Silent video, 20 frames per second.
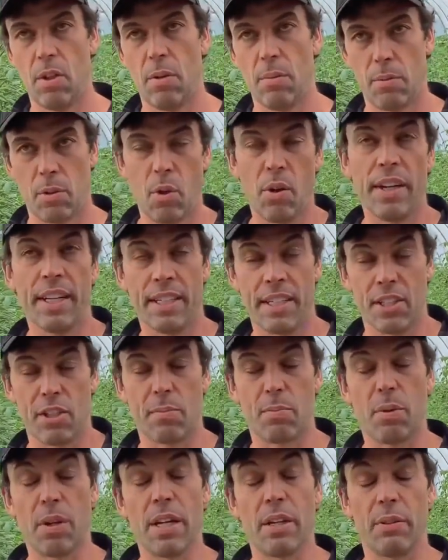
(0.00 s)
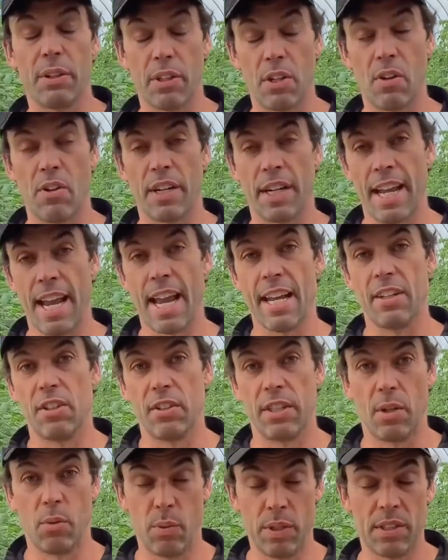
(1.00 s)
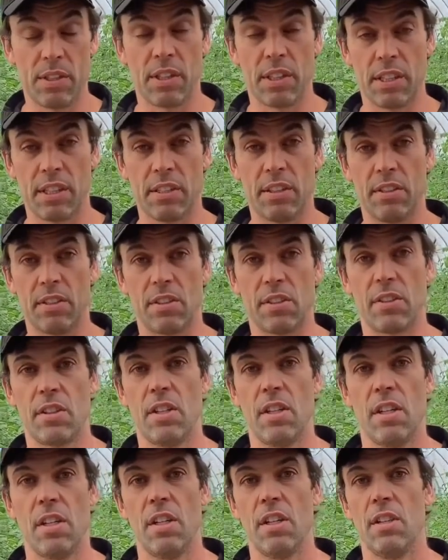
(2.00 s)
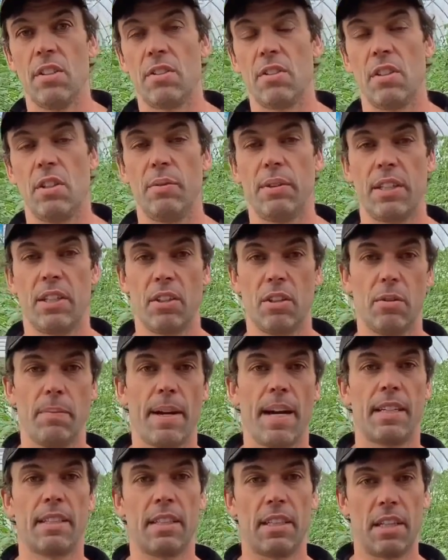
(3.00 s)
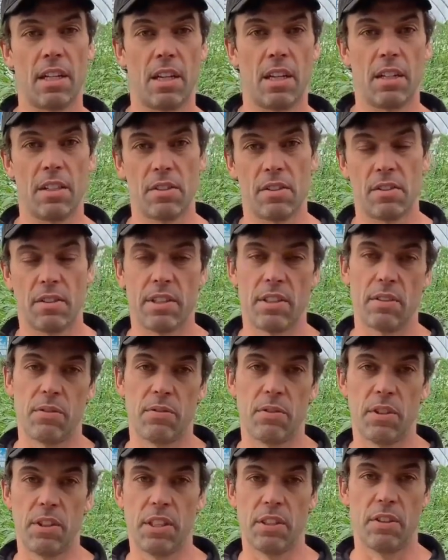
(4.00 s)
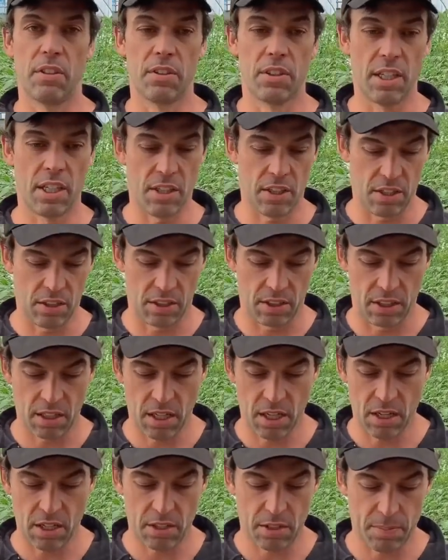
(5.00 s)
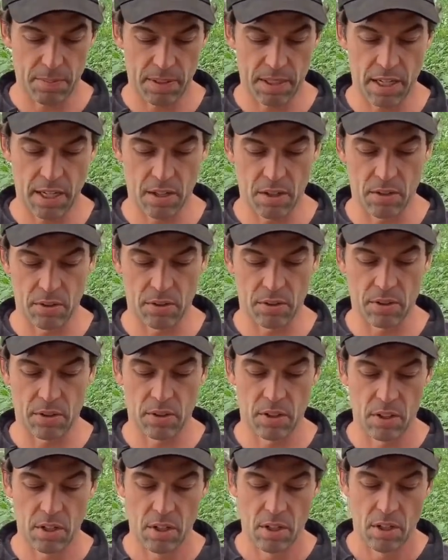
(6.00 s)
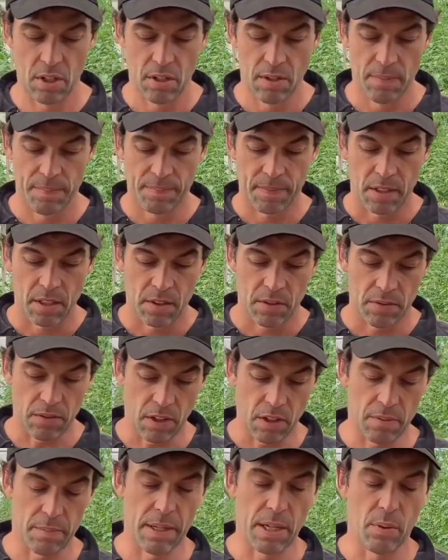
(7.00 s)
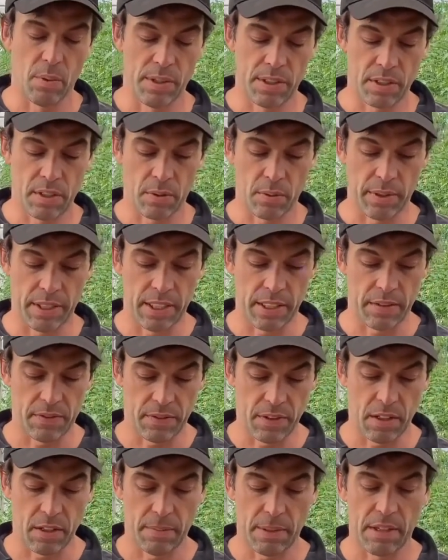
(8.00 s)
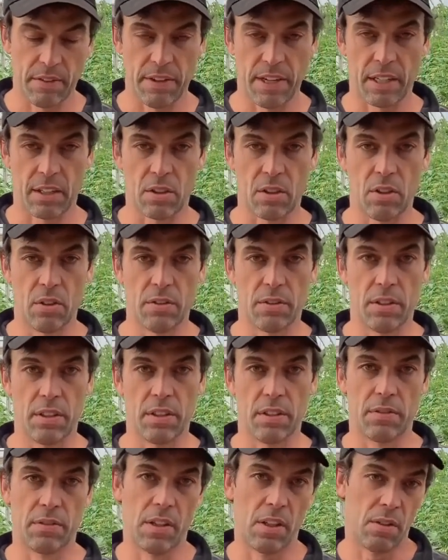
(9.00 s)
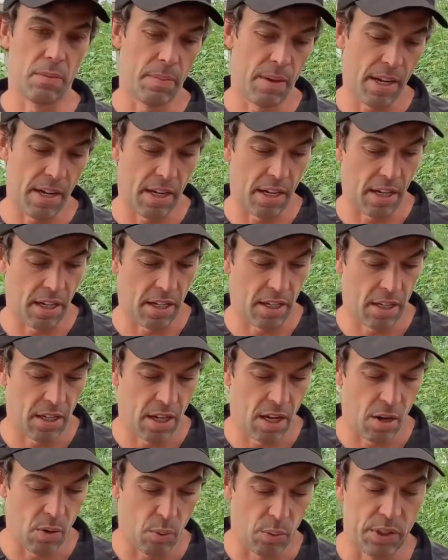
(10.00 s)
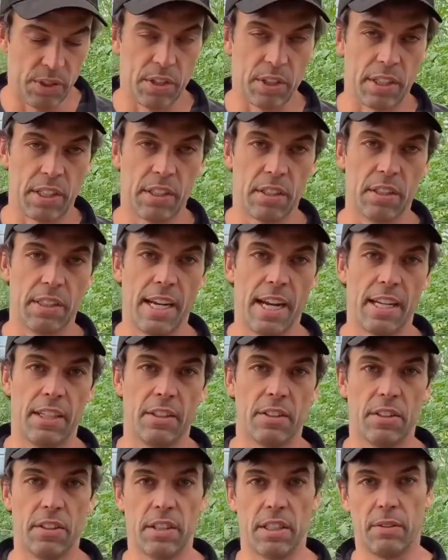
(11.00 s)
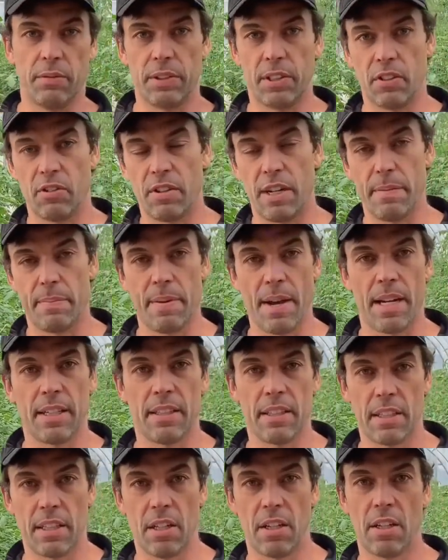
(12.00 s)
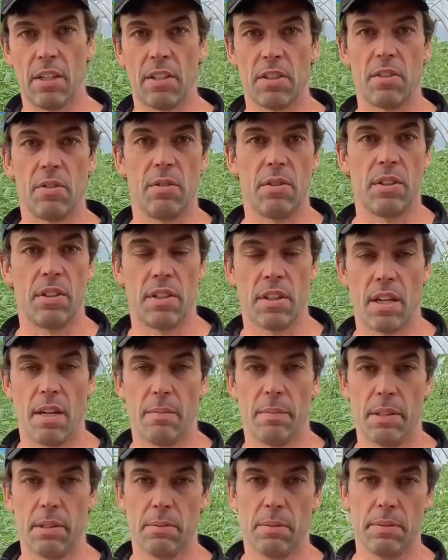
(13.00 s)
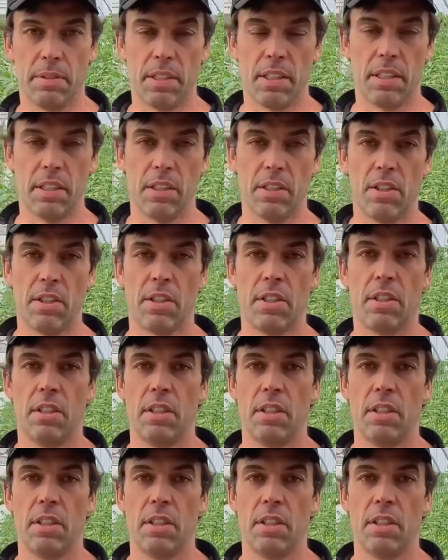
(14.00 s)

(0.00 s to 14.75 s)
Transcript: Going into spring, we grow an annual that winter kills, so that we can go back to carrots. So that's a 4-year rotation. Carrots, potatoes, followed by winter wheat, followed by red clover, followed by a winter killed annual, then we go right back to carrots with minimal tillage.